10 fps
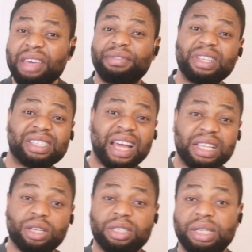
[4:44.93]
if these
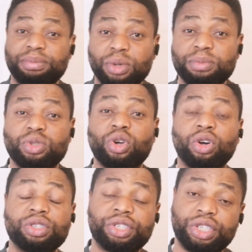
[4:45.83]
signs or symptoms
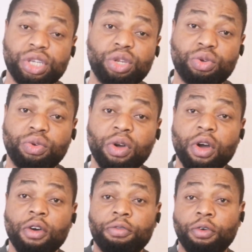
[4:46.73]
continue
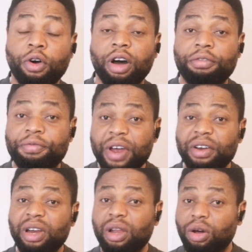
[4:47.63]
for a
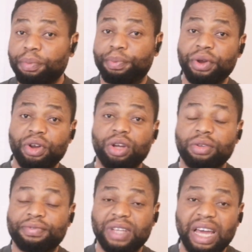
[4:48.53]
very long period
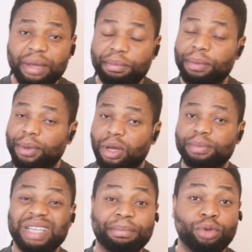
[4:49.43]
of time. It
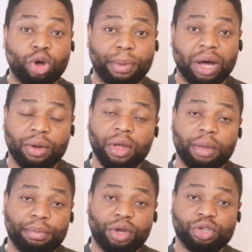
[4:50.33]
becomes abnormal
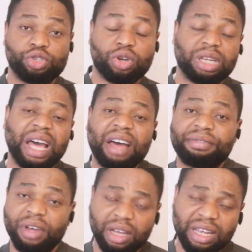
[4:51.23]
because you can't
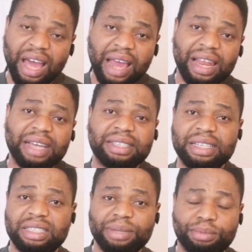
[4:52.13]
have the
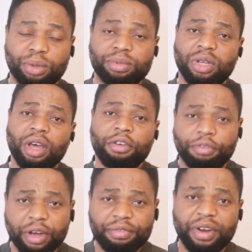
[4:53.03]
highlighted symptoms
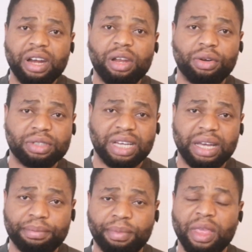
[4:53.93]
for a very long
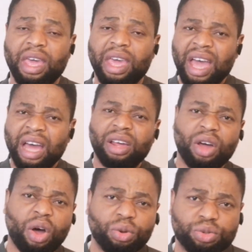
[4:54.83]
time. And
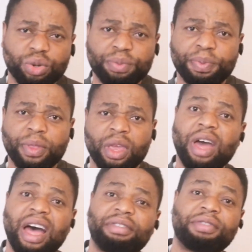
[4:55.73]
also, if
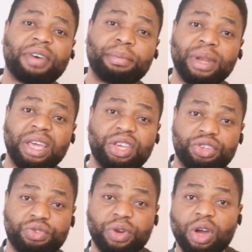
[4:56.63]
you have a family
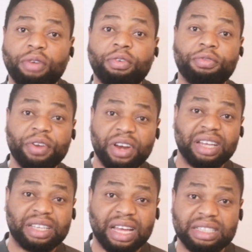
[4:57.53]
history of
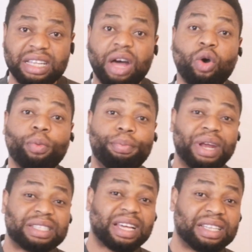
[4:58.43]
ovarian cancer or
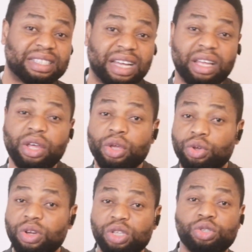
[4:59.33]
breast cancer,
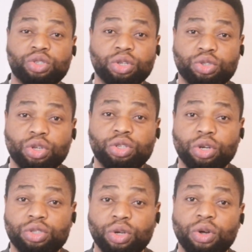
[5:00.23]
you need to talk to your
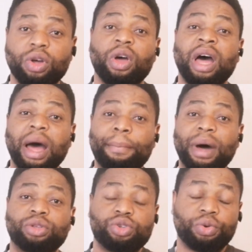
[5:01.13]
doctor
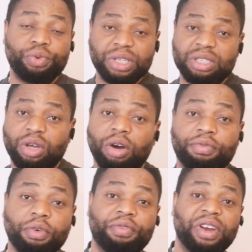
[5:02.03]
about your risk
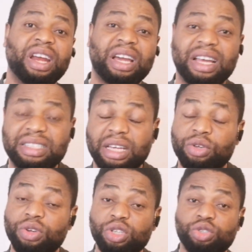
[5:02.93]
of ovarian cancer.
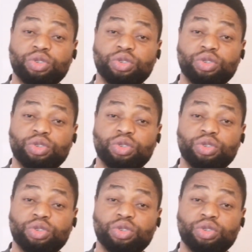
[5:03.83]
You need